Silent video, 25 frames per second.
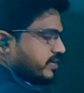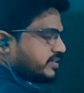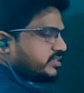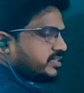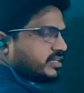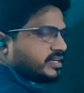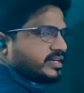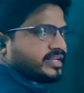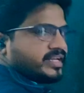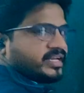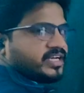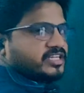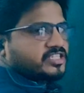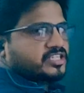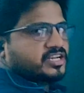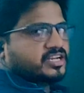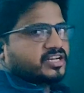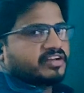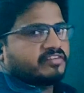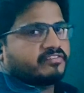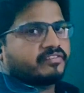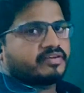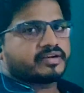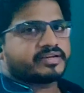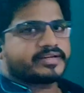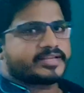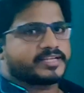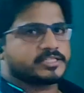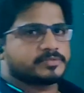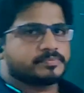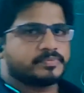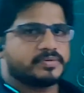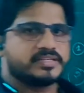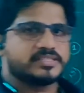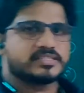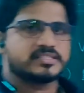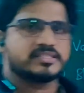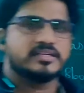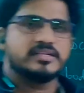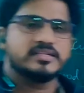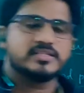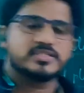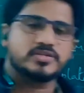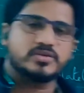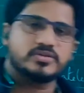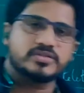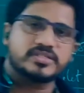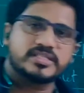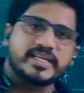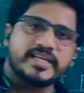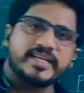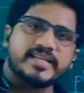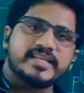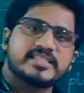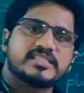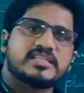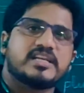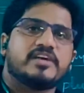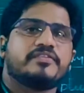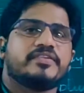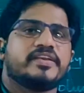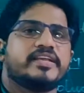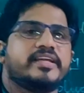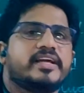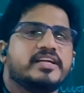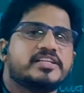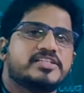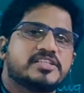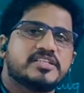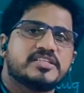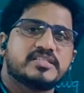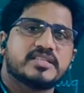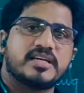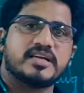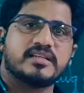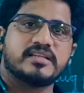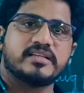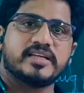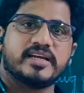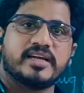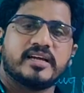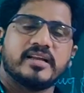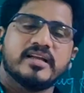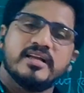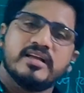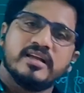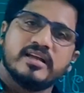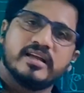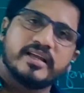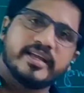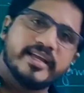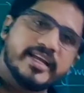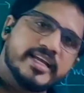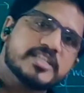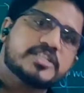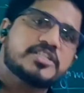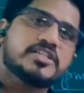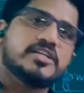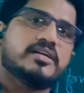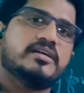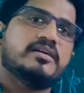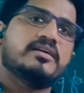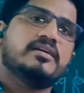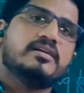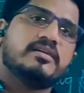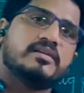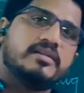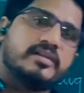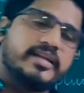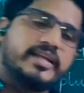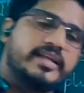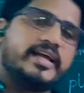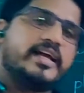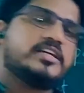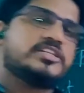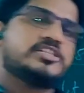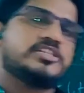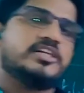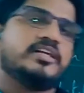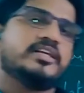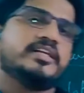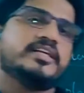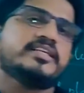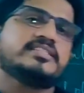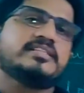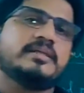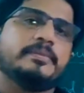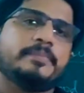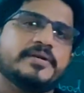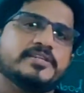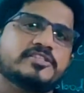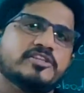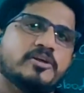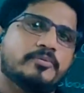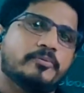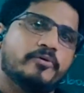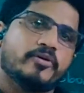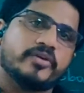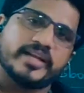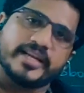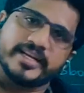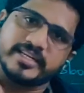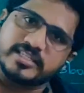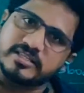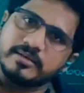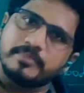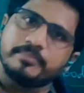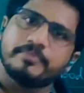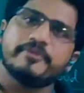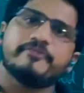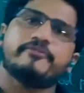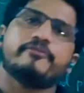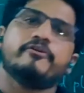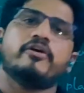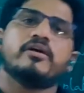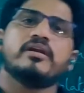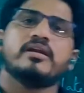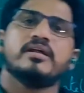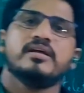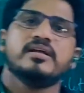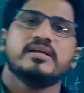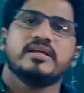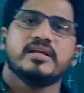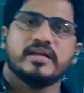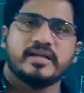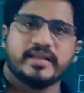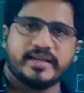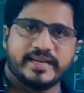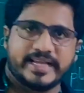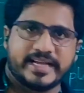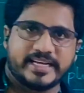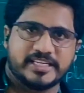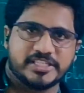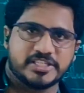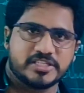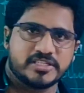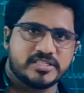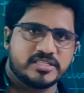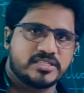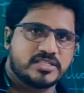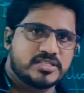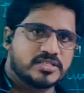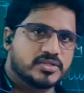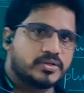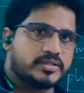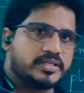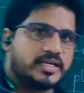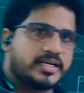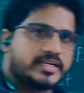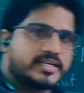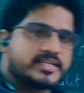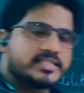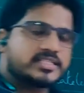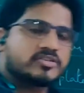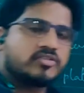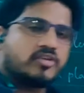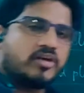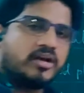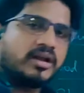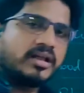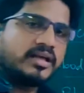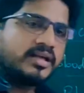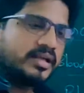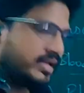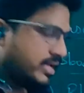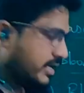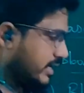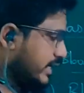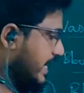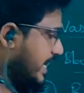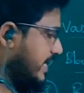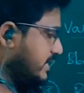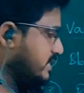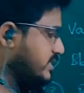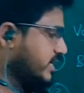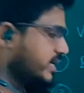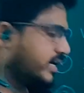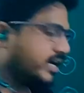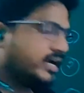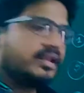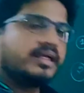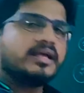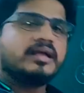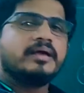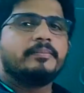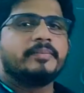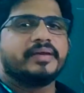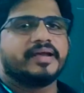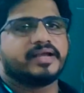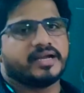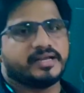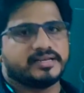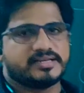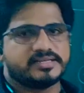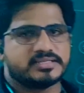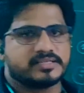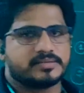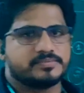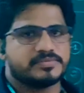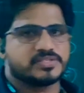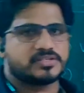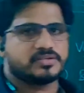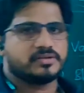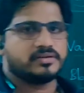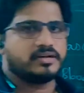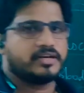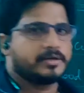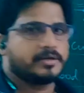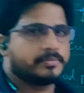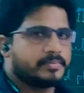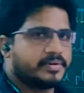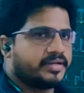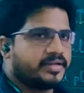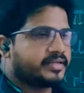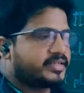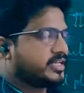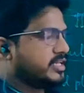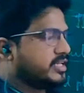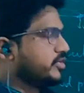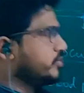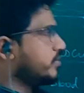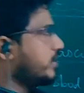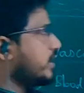further reaction never takes place. So series of reactions are there. Each reaction is depends upon its before reactions. So that is called cascade mechanisms. Let me tell